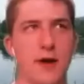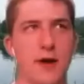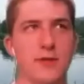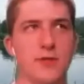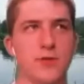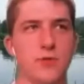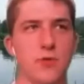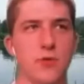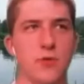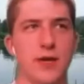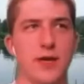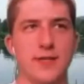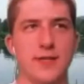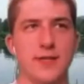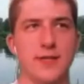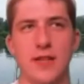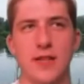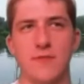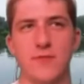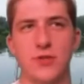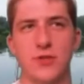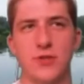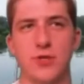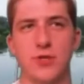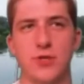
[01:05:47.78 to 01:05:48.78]
Sorkin,
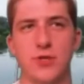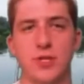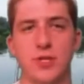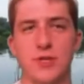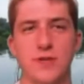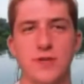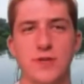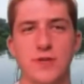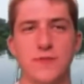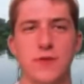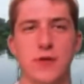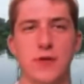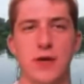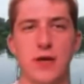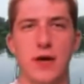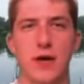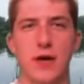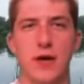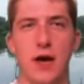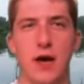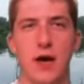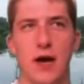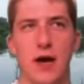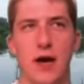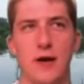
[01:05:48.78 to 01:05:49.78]
television genius.
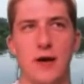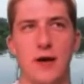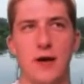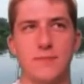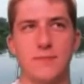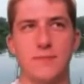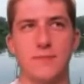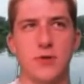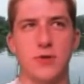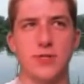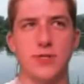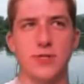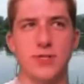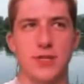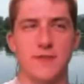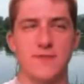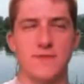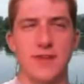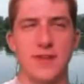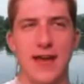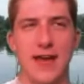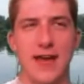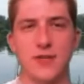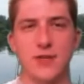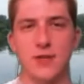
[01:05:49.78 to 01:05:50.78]
Um, good stuff
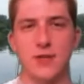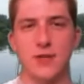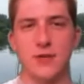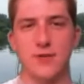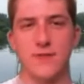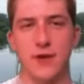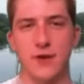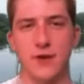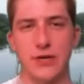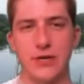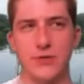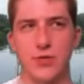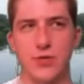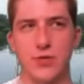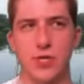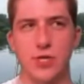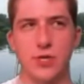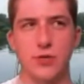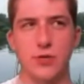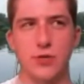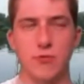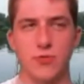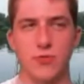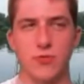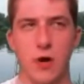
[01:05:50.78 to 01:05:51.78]
to add to your various
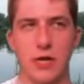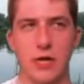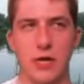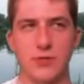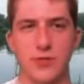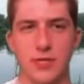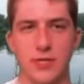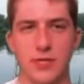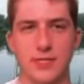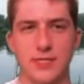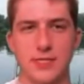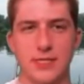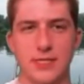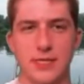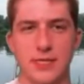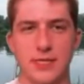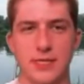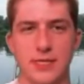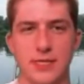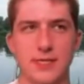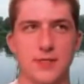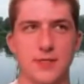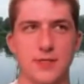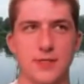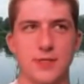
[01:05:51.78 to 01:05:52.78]
queues, watch lists,
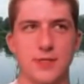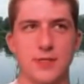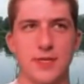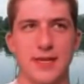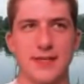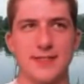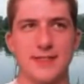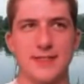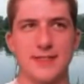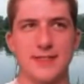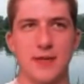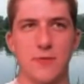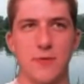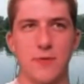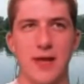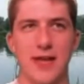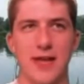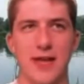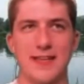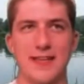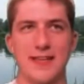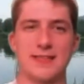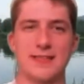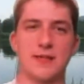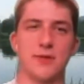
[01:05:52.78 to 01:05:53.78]
lists, etc.,
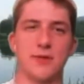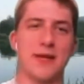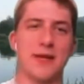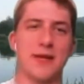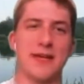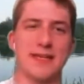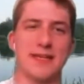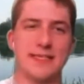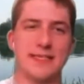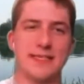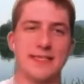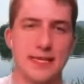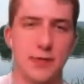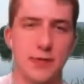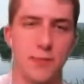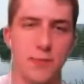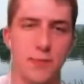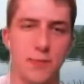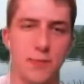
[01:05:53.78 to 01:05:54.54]
etc., etc.